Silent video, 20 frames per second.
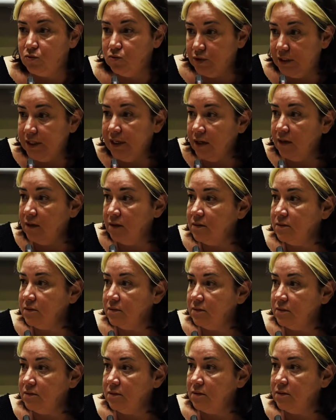To deal
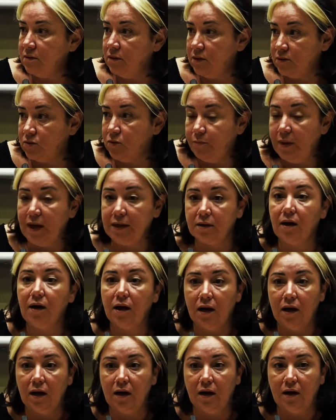or to pack
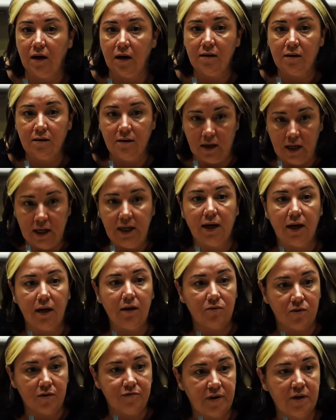a legal
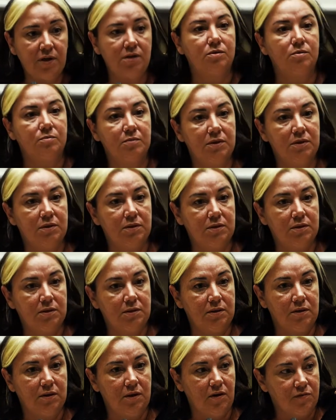referendum
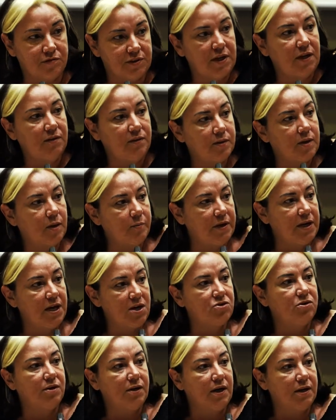of
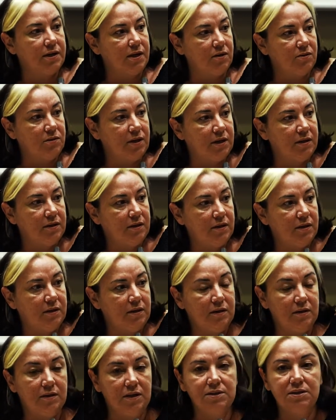self-determination in Catalonia.
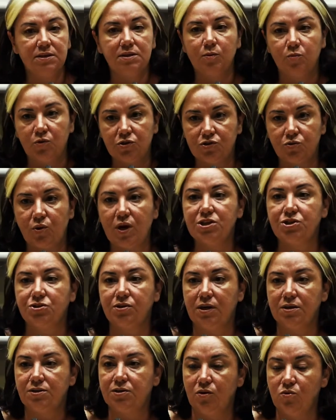This is the most
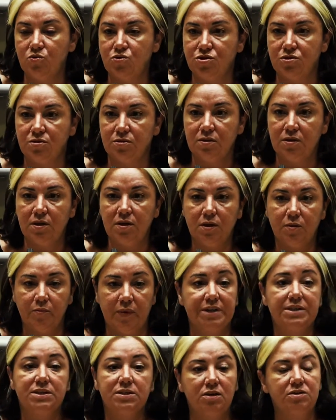rational solution,
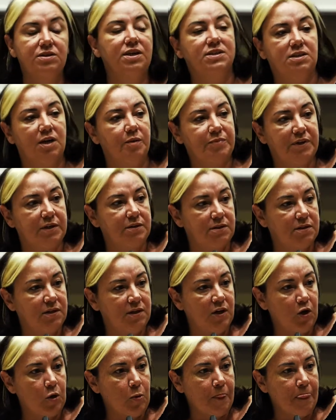but it's not accepted
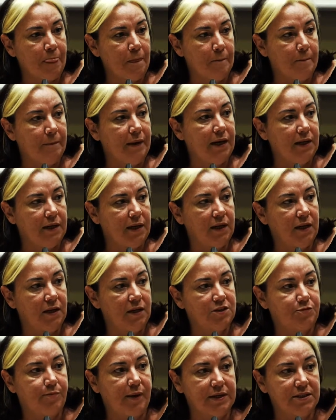by the
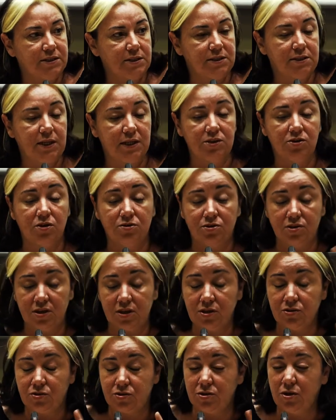Spanish state.
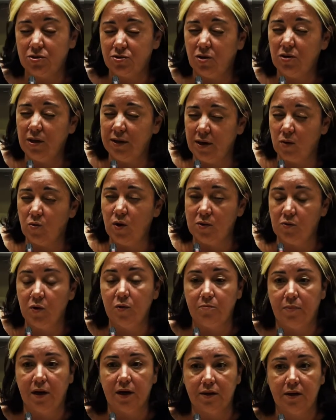It's not only the
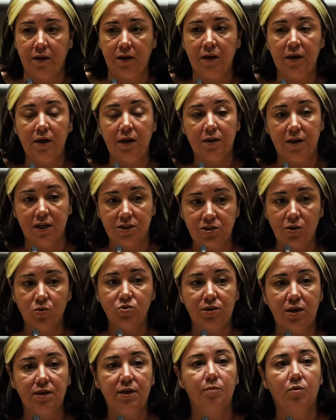right-wing party, the
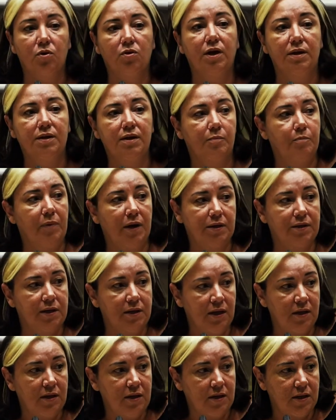Social Democratic
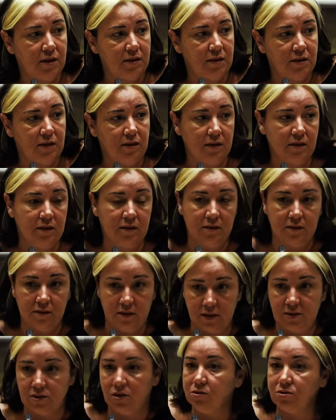Party
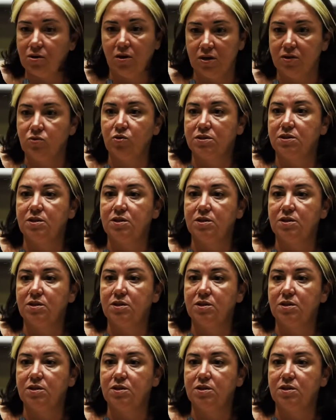is not going to